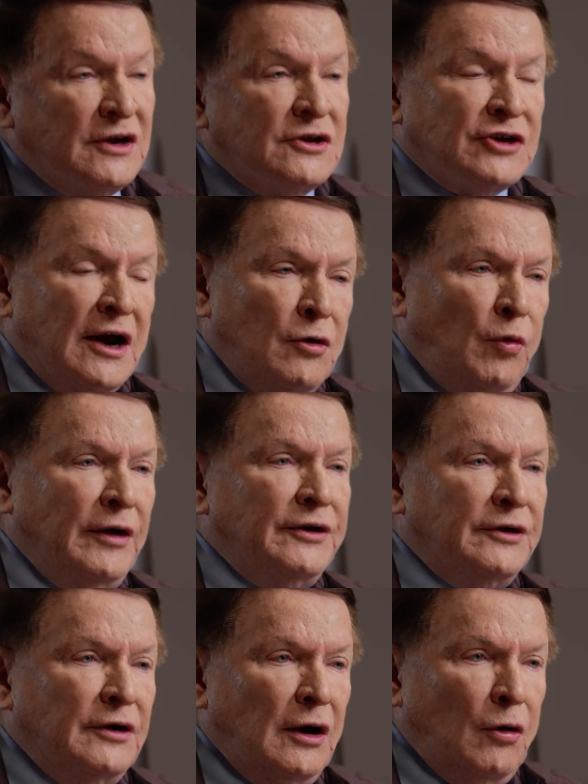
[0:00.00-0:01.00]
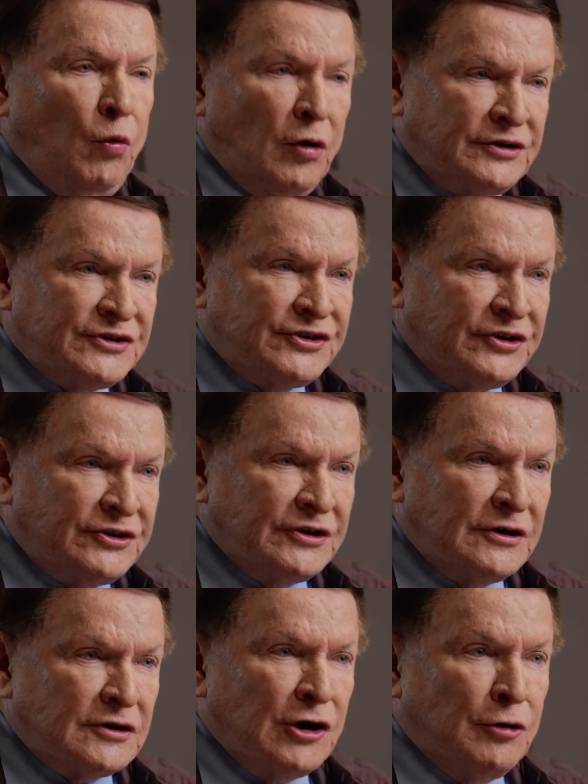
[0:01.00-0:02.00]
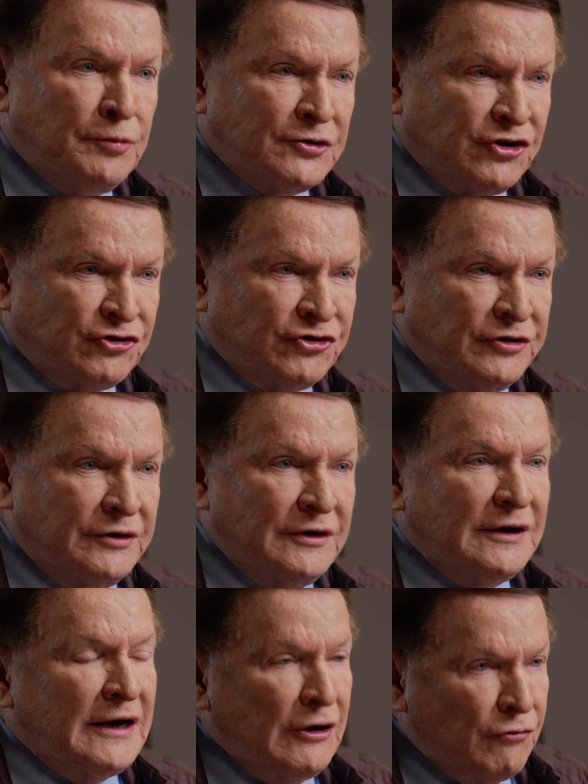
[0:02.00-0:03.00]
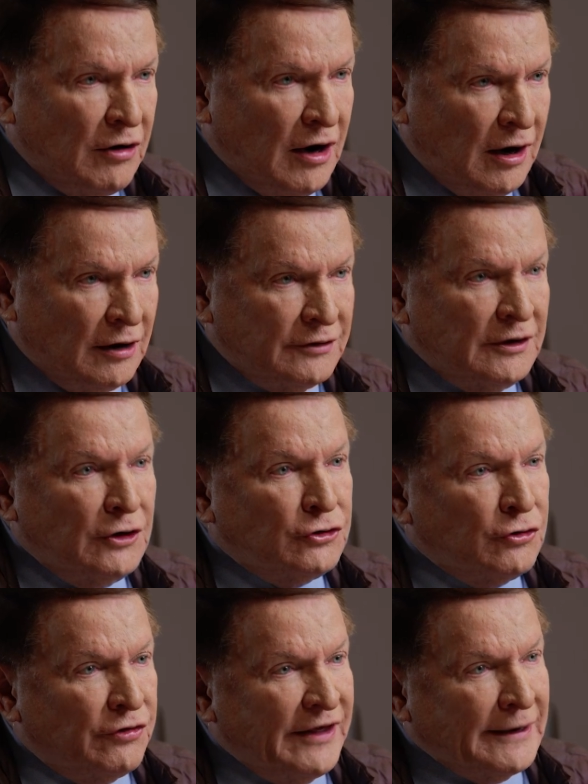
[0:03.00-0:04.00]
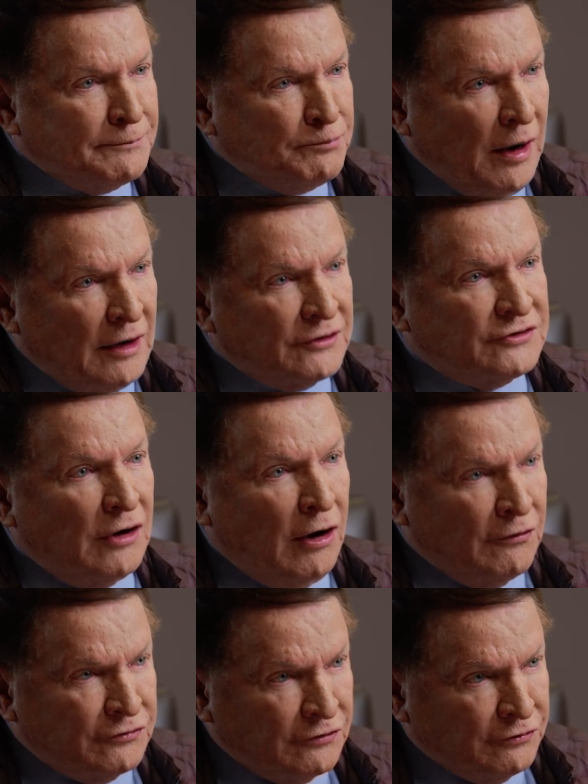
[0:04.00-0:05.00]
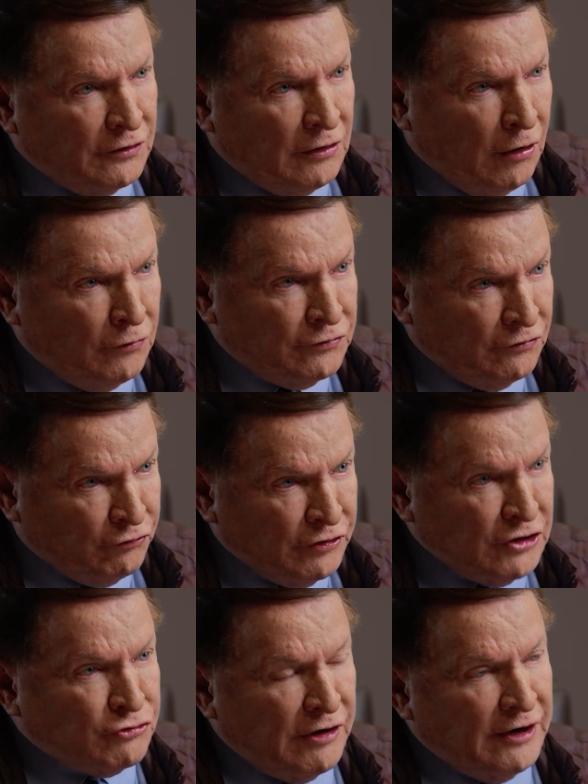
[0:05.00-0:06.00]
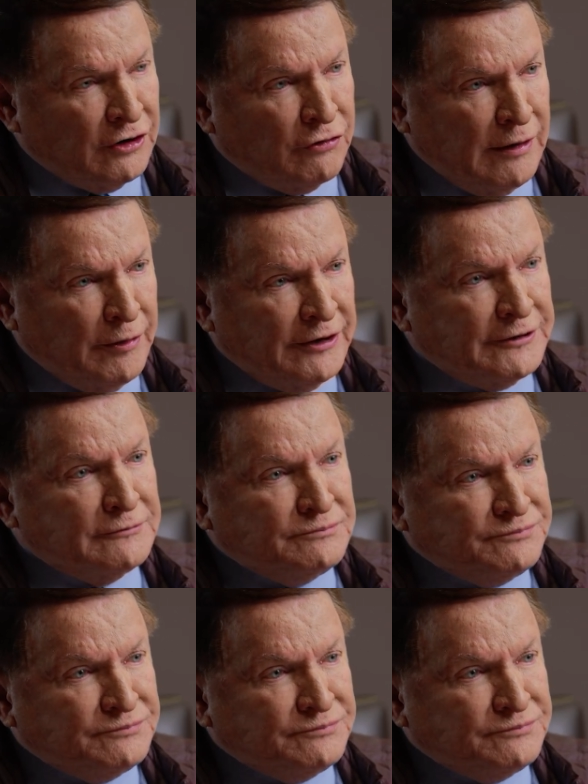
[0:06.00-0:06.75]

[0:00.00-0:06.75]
So I wondered, what is the DIRCO position in regard to that part of the free trade agreement?